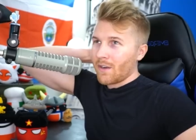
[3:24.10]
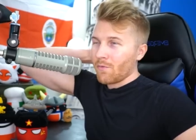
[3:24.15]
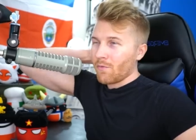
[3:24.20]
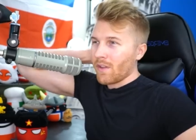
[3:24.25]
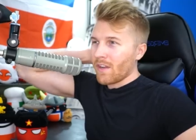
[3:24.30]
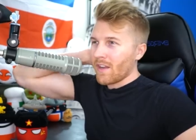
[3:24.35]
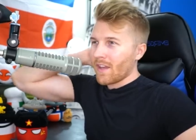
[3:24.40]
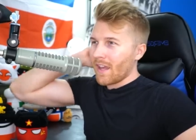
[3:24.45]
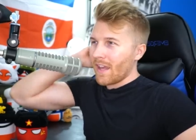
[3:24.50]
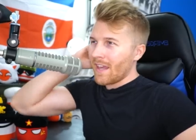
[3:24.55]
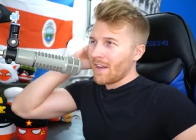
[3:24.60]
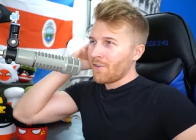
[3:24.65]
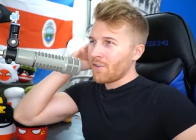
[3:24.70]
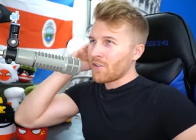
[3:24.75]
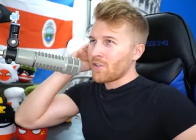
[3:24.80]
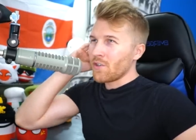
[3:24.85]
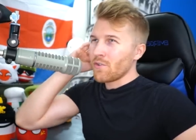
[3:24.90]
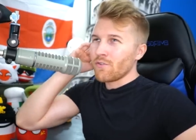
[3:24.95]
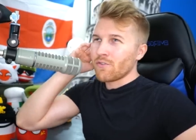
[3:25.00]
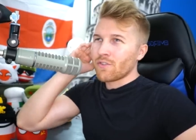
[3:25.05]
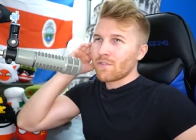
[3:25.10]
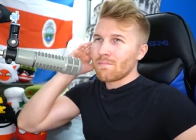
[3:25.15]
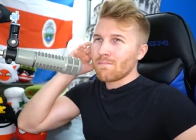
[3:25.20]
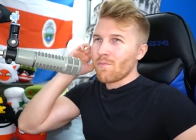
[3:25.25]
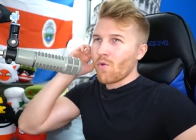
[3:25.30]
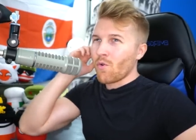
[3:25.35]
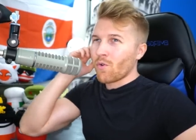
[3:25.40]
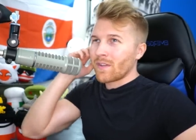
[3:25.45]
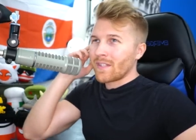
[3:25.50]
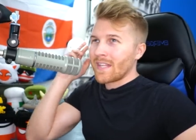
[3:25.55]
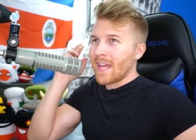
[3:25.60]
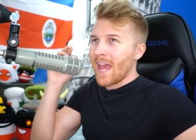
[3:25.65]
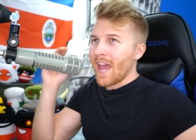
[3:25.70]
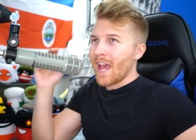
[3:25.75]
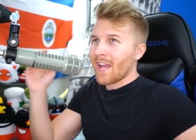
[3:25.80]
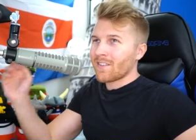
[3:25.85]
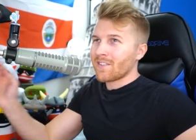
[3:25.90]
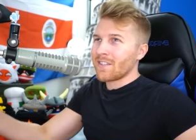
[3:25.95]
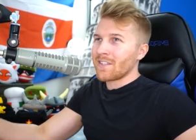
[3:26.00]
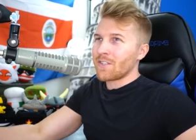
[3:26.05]
I don't want to introduce more
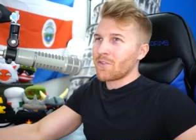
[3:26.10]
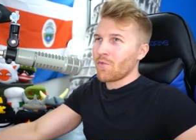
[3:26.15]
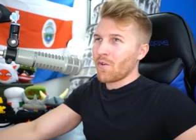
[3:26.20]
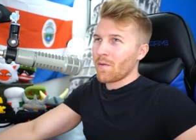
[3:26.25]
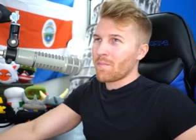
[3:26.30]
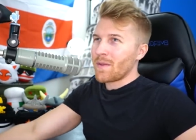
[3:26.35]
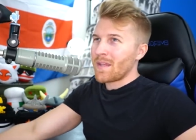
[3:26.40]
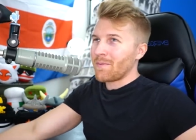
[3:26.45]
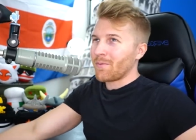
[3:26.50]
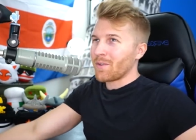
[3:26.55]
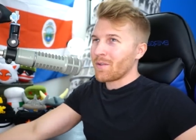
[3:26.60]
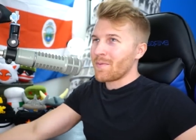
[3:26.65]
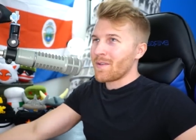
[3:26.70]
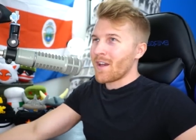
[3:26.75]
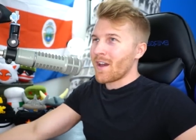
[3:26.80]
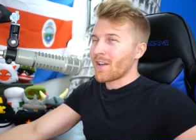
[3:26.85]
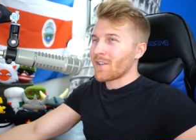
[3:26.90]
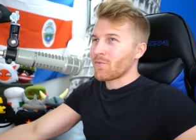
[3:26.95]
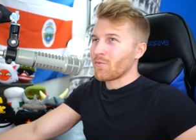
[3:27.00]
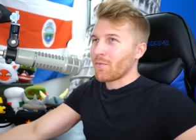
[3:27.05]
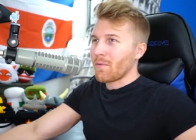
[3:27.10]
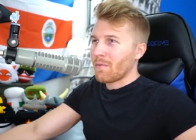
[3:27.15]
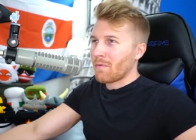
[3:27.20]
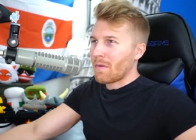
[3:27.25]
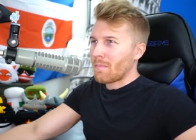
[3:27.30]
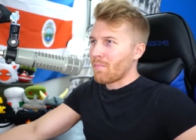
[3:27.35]
taxes to our people, to be honest. We're, we're